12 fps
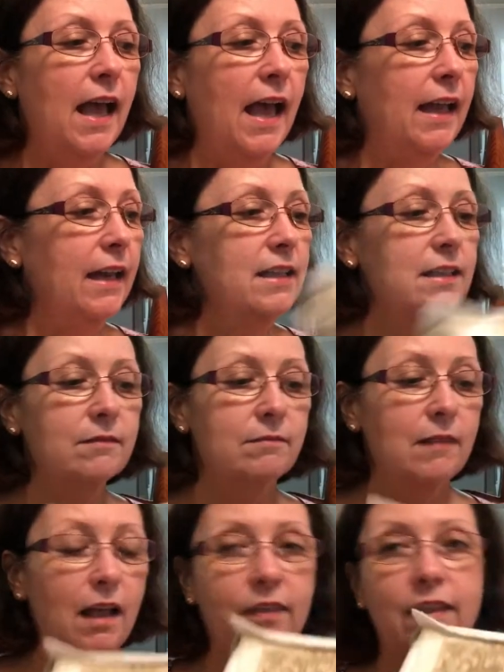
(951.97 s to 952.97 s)
and
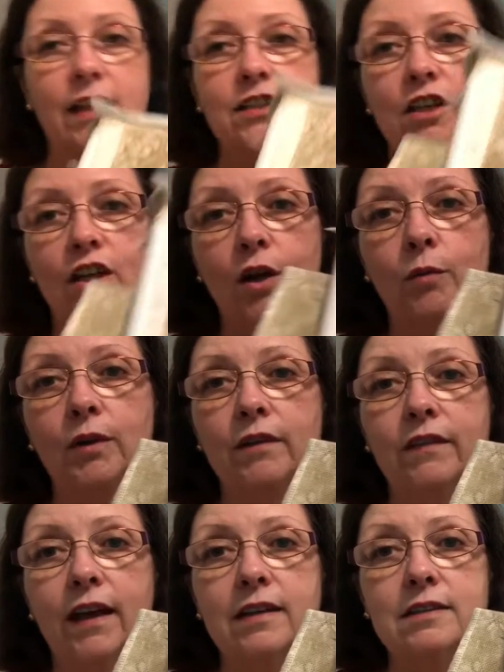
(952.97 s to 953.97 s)
I think it's gonna go really
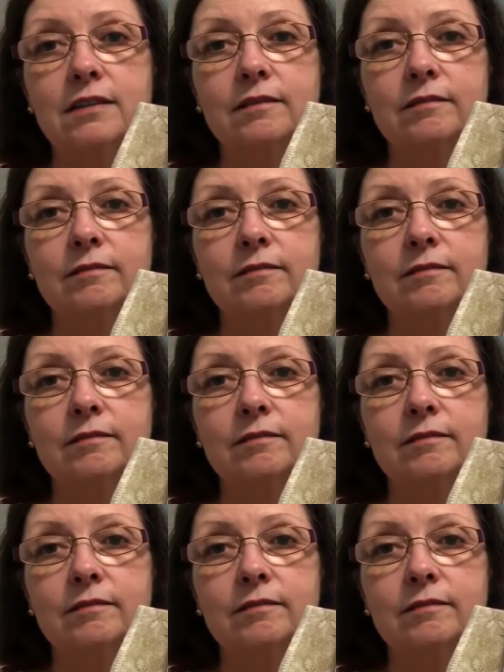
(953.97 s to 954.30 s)
fast.